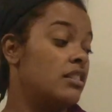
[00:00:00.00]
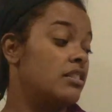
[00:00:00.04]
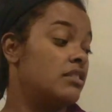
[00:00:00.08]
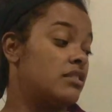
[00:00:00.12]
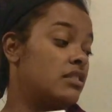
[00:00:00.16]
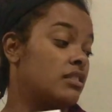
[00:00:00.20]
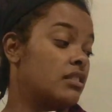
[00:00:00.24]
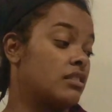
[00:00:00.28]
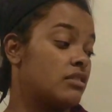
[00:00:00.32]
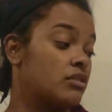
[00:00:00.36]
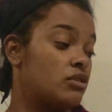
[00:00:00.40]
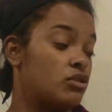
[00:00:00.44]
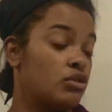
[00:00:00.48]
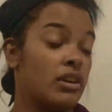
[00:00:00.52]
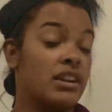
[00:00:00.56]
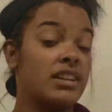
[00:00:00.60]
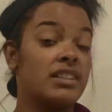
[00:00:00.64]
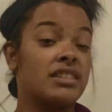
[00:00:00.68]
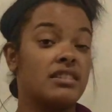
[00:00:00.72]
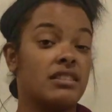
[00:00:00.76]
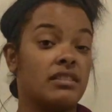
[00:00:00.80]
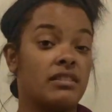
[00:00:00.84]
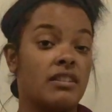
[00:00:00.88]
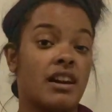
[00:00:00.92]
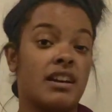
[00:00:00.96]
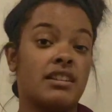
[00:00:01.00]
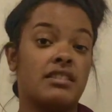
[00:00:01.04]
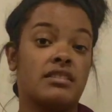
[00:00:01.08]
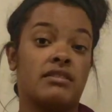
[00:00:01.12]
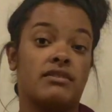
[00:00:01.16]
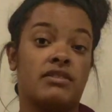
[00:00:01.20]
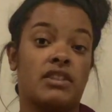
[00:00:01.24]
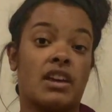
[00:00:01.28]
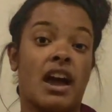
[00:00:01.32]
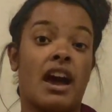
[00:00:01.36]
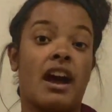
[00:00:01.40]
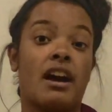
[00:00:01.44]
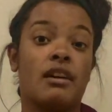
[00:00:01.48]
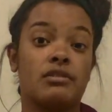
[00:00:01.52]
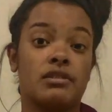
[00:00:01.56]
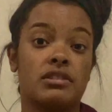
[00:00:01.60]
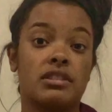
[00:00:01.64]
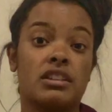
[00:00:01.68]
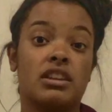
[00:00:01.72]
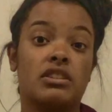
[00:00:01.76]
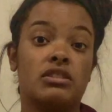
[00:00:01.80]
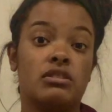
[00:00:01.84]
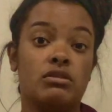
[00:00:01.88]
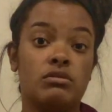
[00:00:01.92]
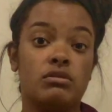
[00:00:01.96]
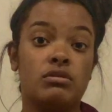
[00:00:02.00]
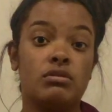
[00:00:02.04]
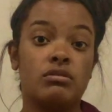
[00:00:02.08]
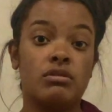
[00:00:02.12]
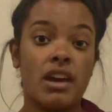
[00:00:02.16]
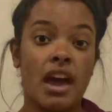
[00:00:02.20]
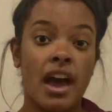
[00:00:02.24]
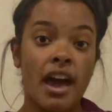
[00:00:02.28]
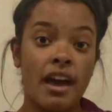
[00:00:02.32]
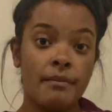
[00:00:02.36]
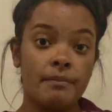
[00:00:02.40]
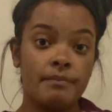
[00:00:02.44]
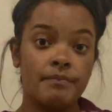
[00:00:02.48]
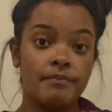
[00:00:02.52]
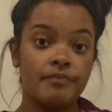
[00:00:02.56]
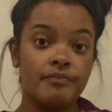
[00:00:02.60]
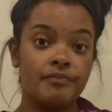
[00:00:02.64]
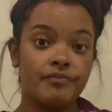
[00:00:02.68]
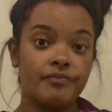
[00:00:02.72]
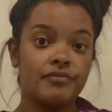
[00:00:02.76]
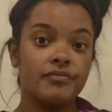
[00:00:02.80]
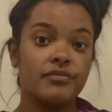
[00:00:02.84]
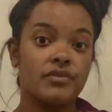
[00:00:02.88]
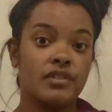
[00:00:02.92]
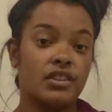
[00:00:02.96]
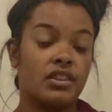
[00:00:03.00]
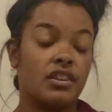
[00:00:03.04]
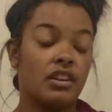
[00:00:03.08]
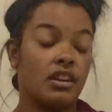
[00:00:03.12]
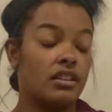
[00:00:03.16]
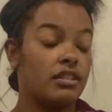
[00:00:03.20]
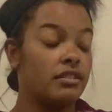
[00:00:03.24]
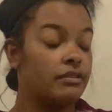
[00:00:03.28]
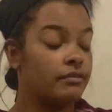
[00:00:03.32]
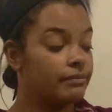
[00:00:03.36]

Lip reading: to trace the lines of the house. Can you do that? Good.